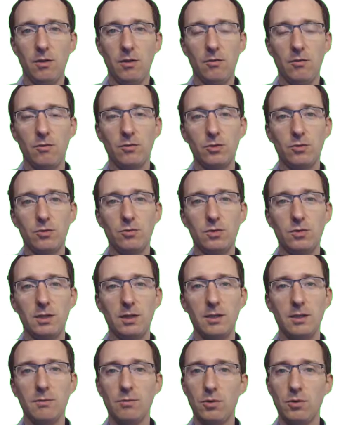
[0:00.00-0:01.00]
of
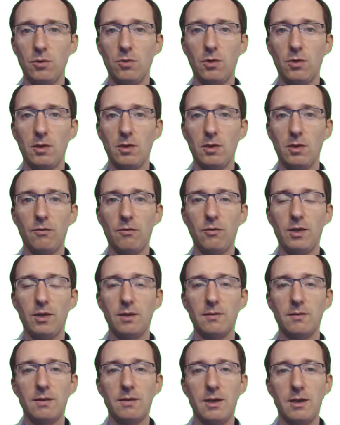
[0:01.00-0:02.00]
choosing a broker that
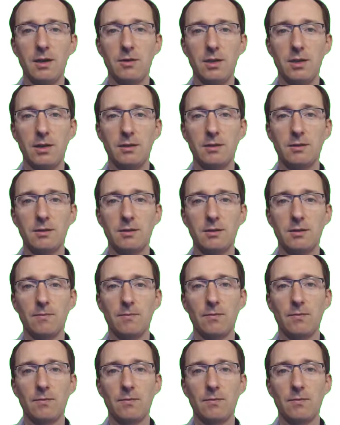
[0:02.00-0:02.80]
fits their needs.